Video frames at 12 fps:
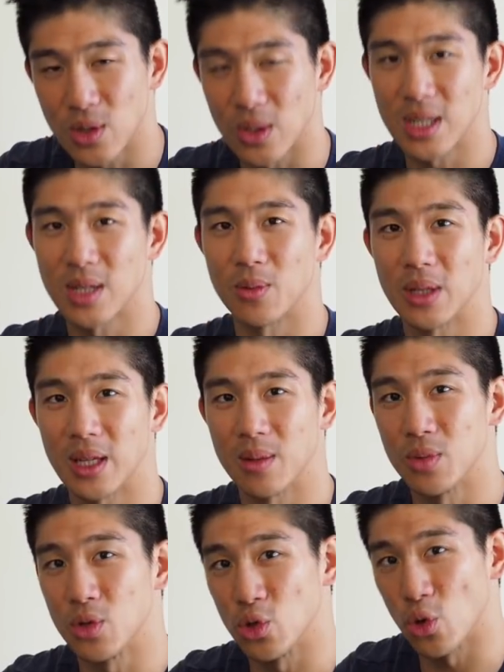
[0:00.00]
so it doesn't really
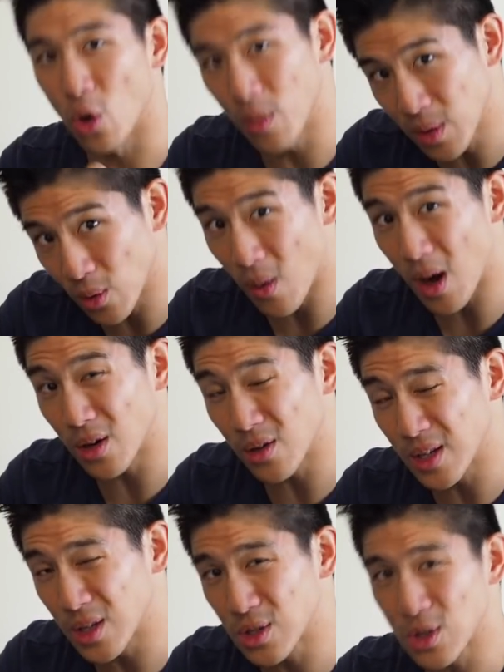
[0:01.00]
absorb the water
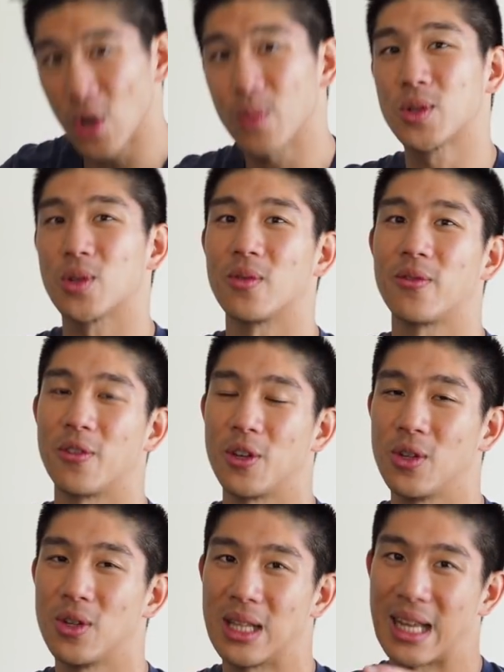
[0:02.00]
in the soap, so for
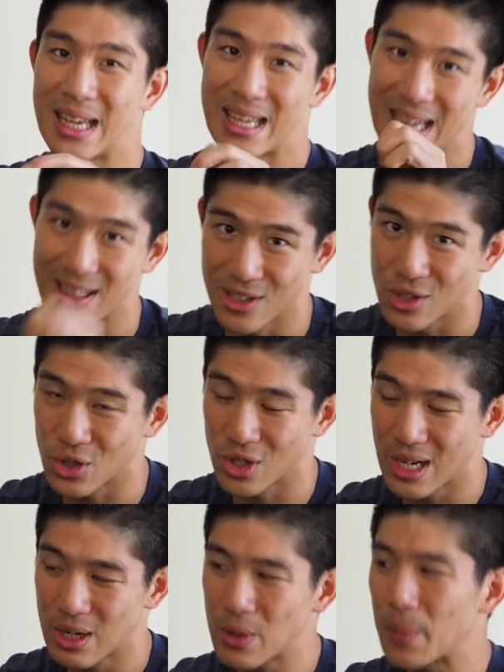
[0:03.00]
you to like get the dirt
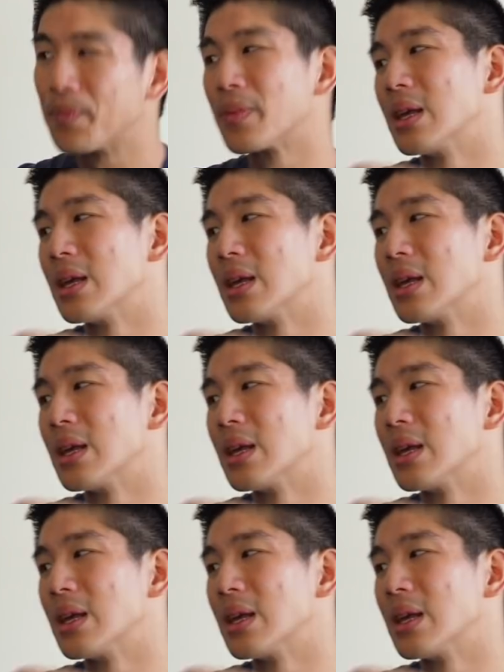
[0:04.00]
out.